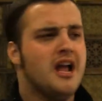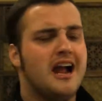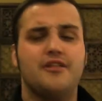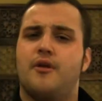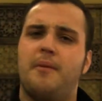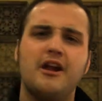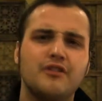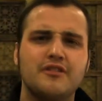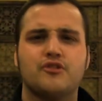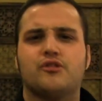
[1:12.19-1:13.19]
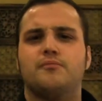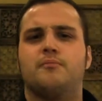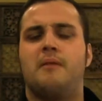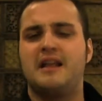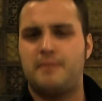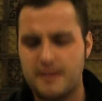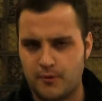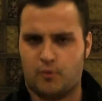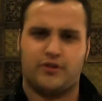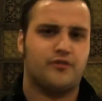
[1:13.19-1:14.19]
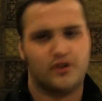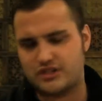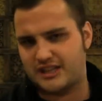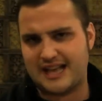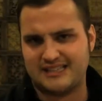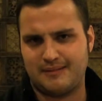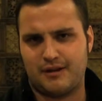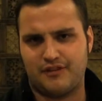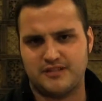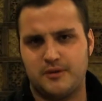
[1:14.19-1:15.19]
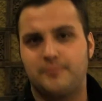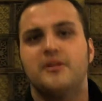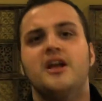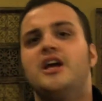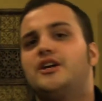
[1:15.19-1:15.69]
and apparently there's many people with her first and last name on Facebook.